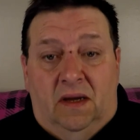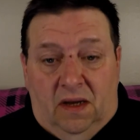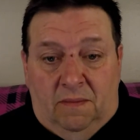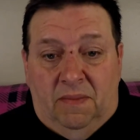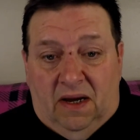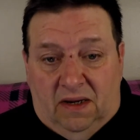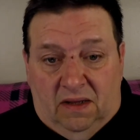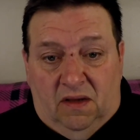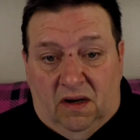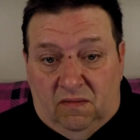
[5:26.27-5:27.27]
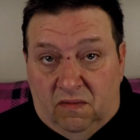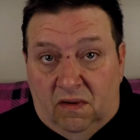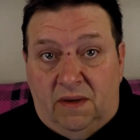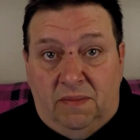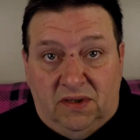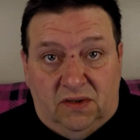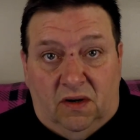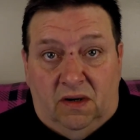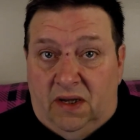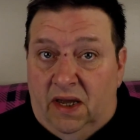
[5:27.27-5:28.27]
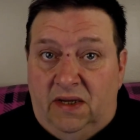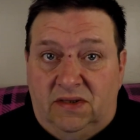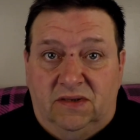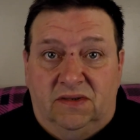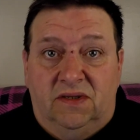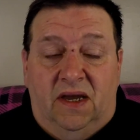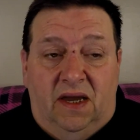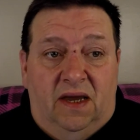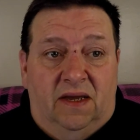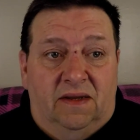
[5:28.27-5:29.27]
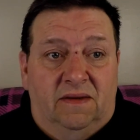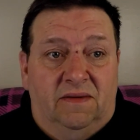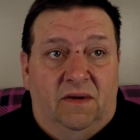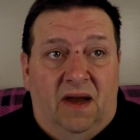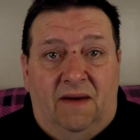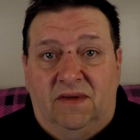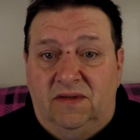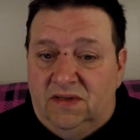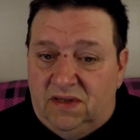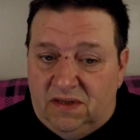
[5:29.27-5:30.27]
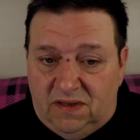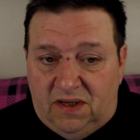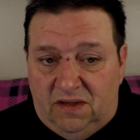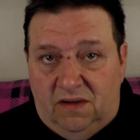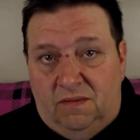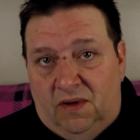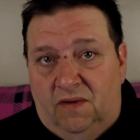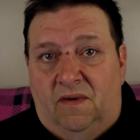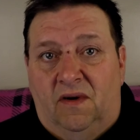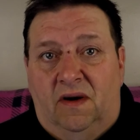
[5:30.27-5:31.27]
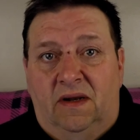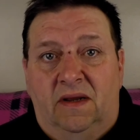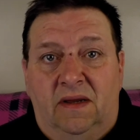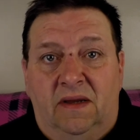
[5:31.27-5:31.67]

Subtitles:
about a lot of really bizarre cases and you have to just continue to move on.